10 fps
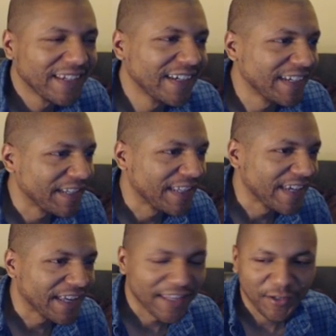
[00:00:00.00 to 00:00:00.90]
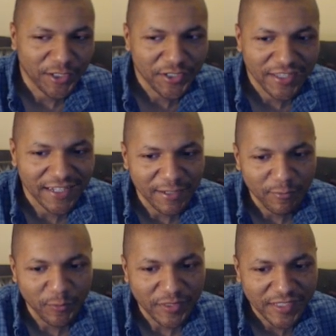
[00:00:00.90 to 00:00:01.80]
and yeah, that'll get you in that
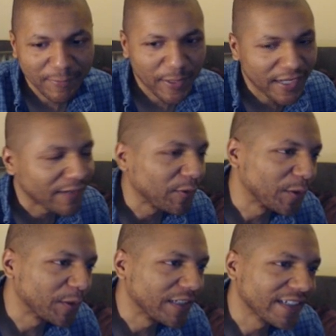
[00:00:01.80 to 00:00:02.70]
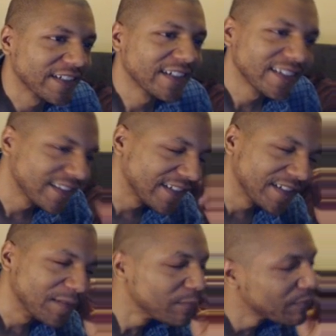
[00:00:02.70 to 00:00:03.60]
number one spot real quick.
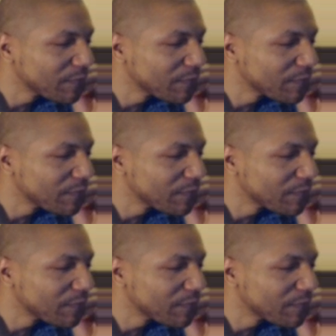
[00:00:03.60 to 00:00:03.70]
Um,